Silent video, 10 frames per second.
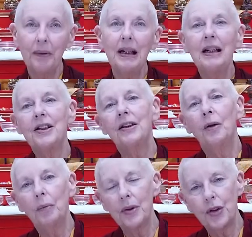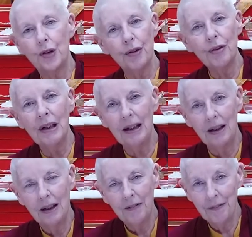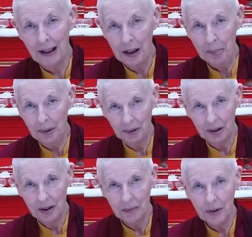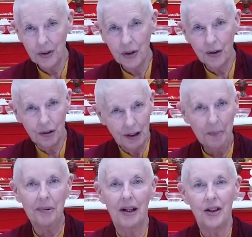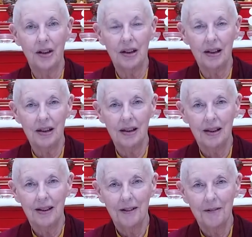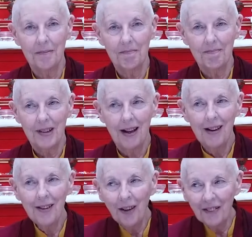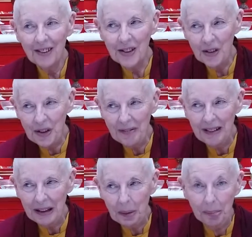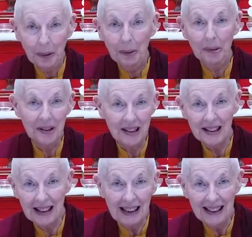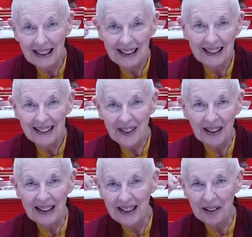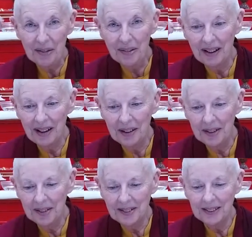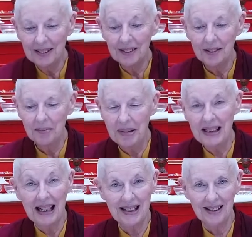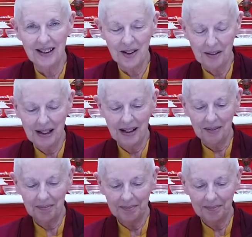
We need to know what's truly valuable, what's truly precious. Not the sort of little baubles that they try to bedazzle us with.